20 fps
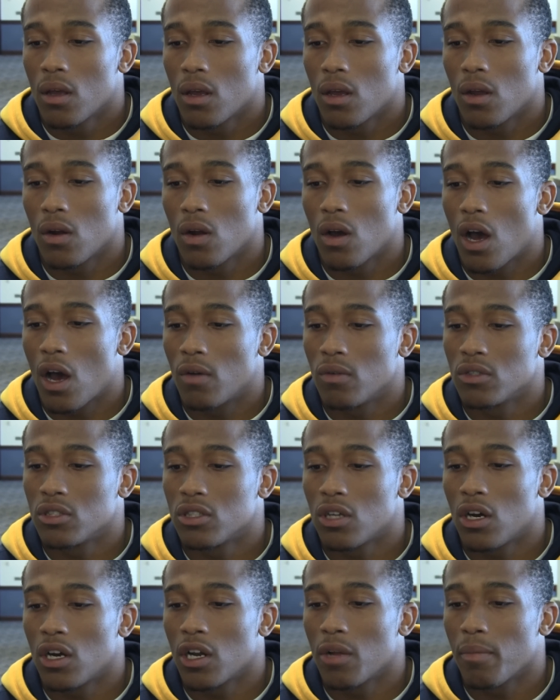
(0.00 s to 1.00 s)
you know, I was
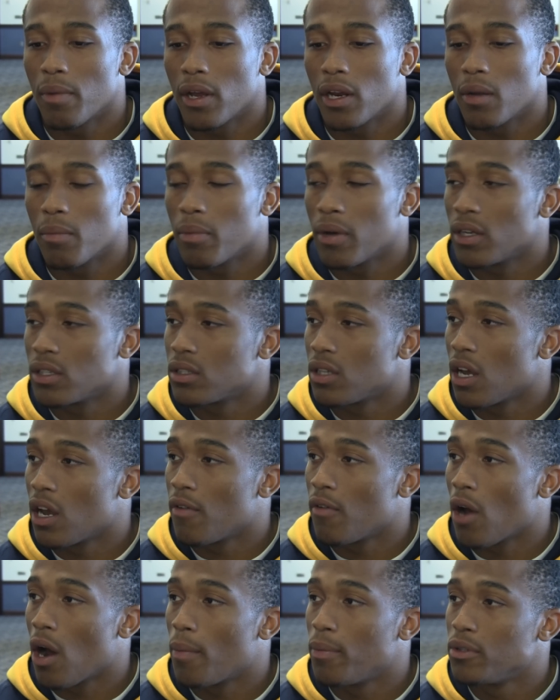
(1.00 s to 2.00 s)
taught to make the best of
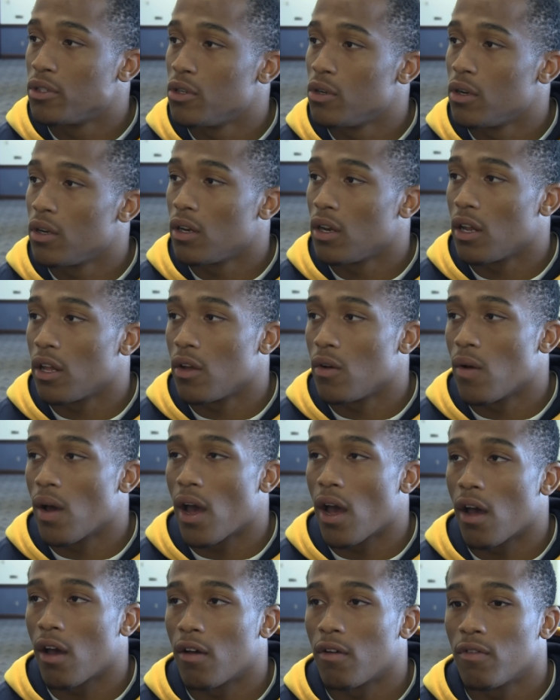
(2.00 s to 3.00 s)
every opportunity you
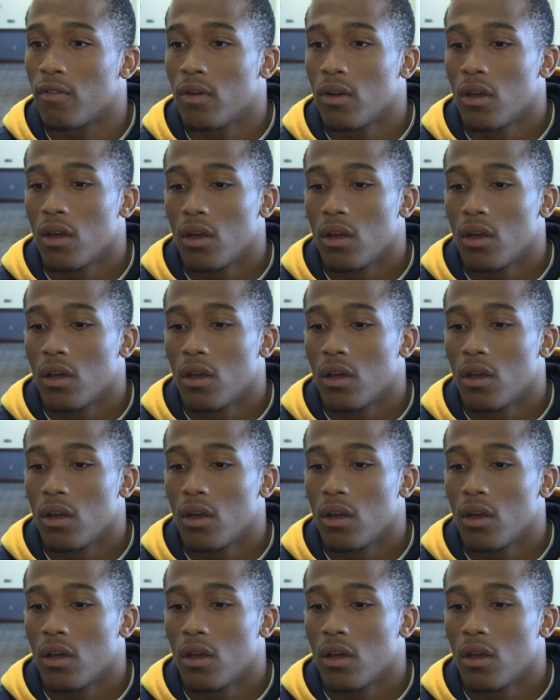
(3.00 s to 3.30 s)
have,